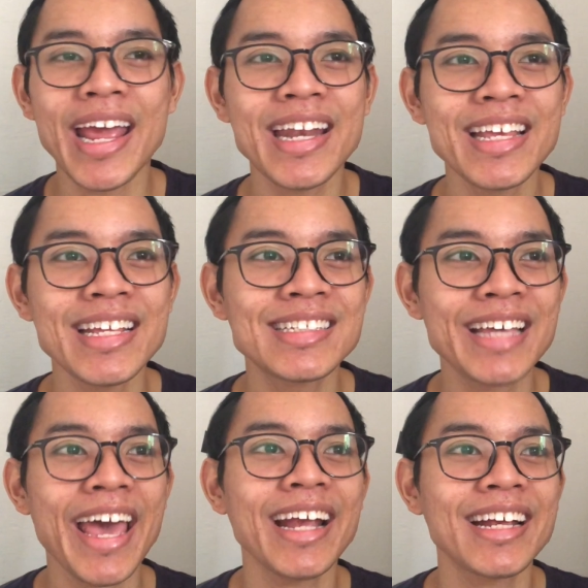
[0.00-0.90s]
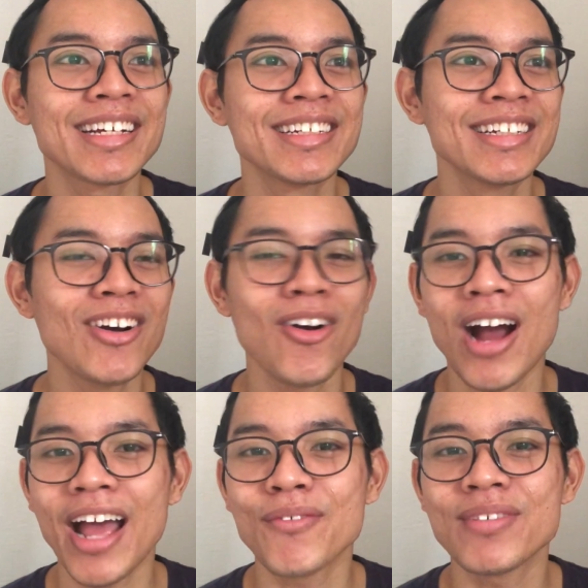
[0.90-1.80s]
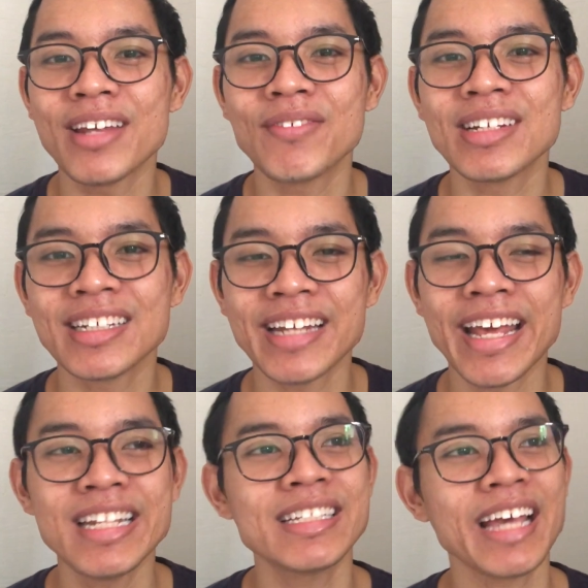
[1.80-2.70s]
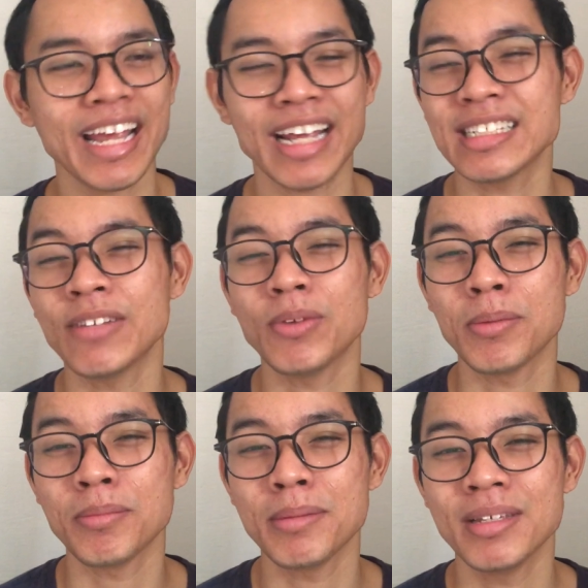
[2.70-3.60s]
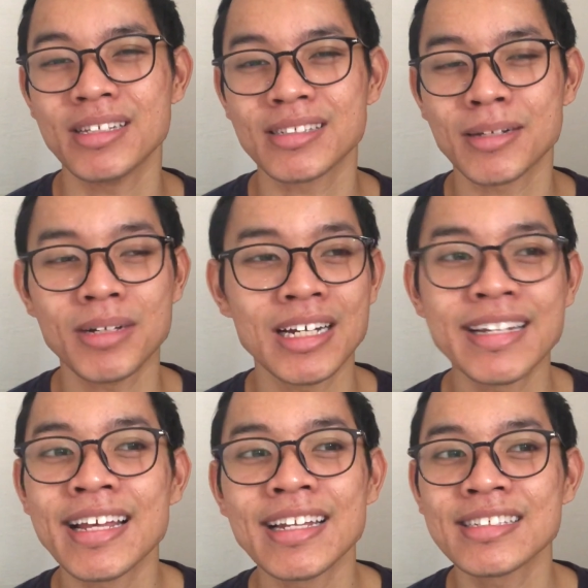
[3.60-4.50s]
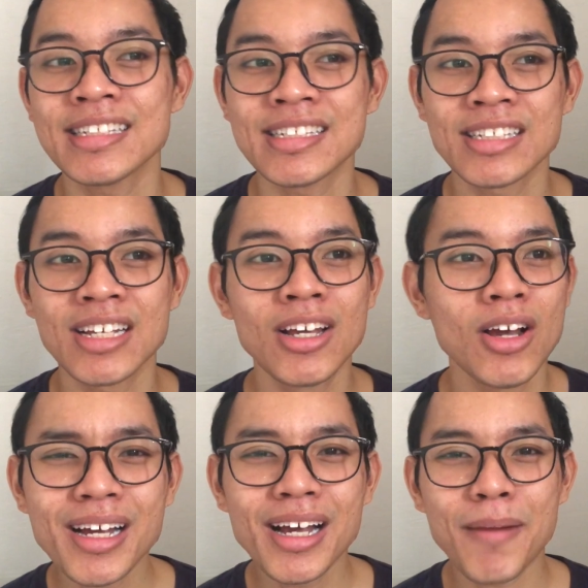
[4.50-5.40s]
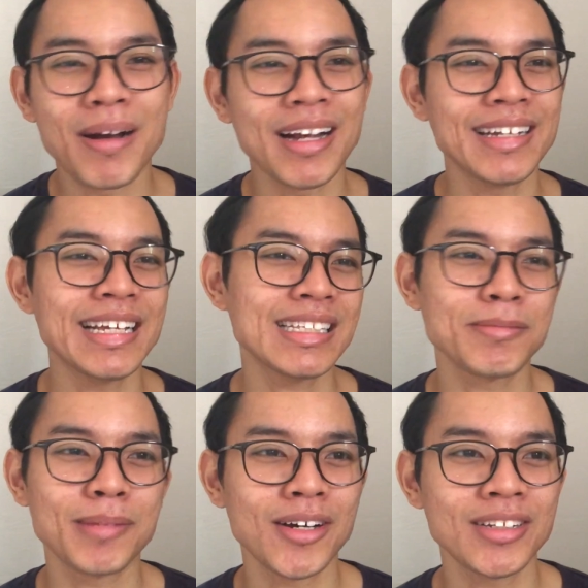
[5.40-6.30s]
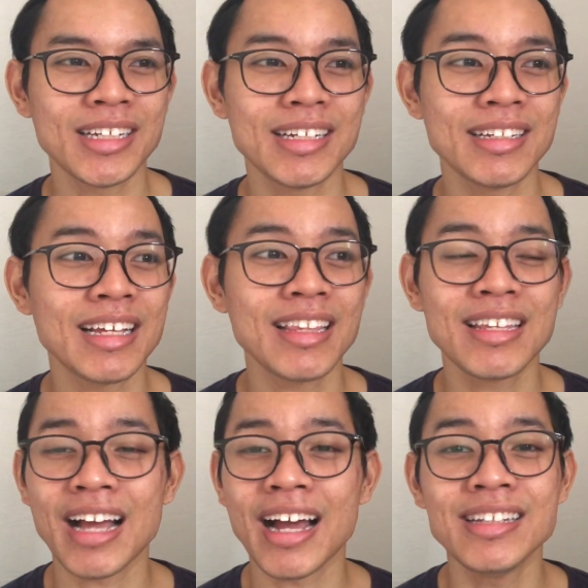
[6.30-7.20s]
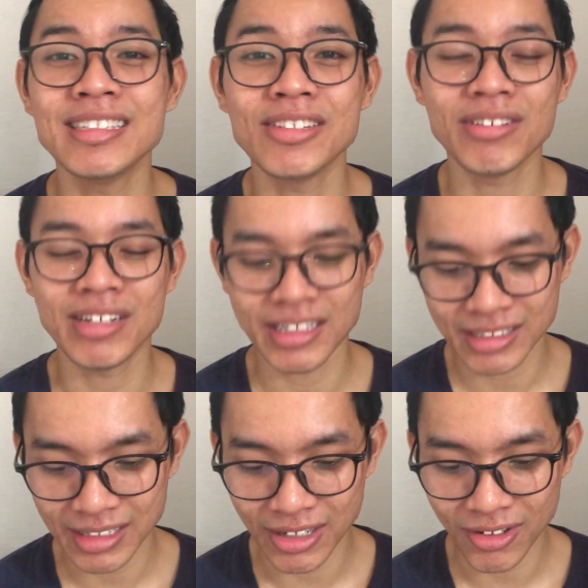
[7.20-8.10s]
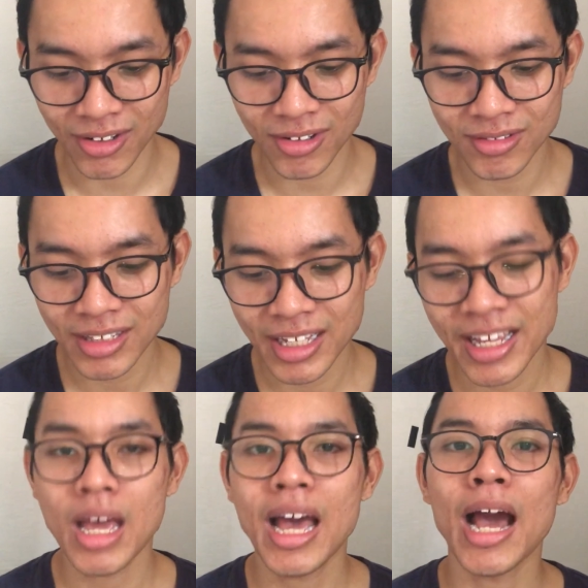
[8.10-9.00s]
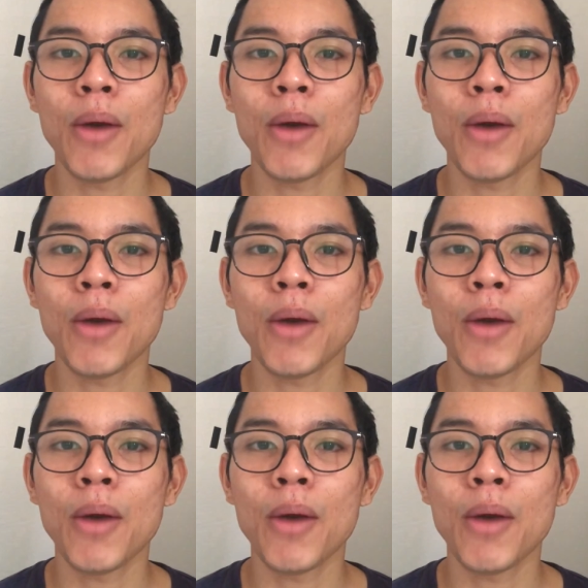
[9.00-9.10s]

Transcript: any tech, or I've never learned any tech except for maybe some analysis, but that's about it. Nothing IT related at all. I